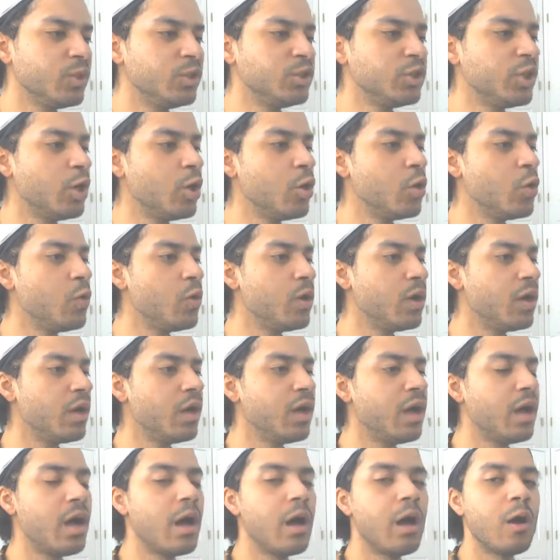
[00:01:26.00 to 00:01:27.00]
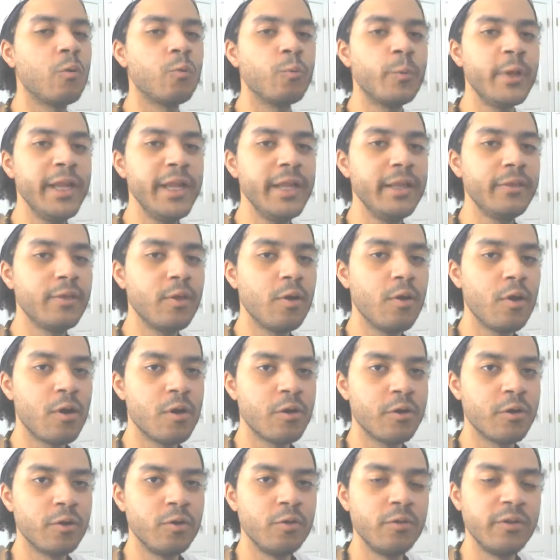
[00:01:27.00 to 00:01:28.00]
So I'll read the
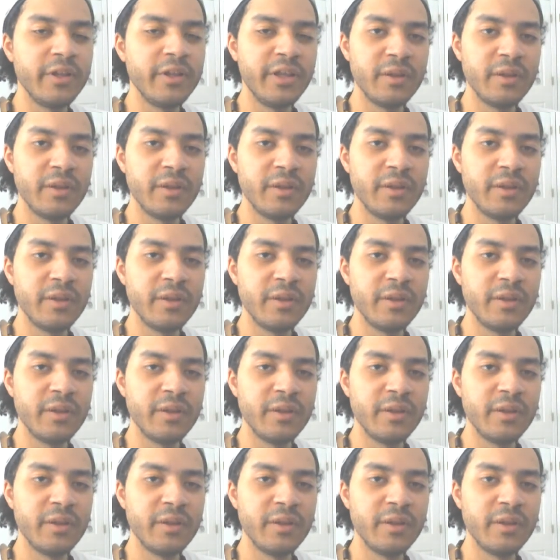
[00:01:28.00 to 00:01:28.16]
article